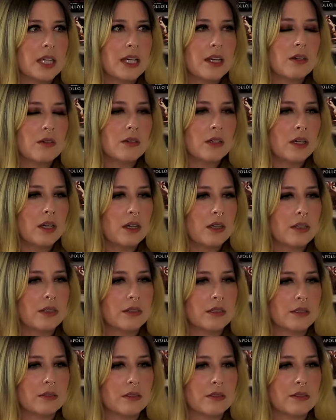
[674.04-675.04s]
they don't call...
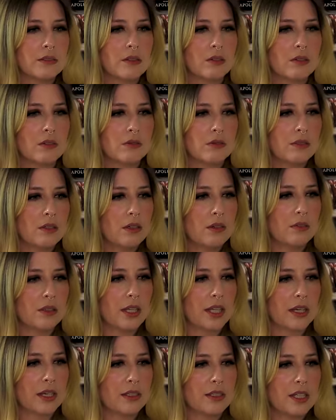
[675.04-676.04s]
So, no,
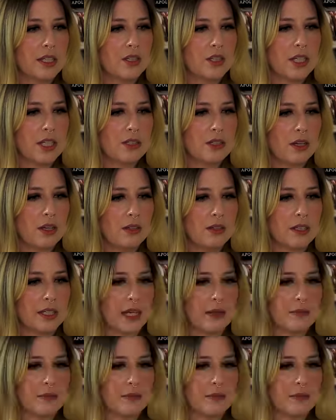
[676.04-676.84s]
they changed all the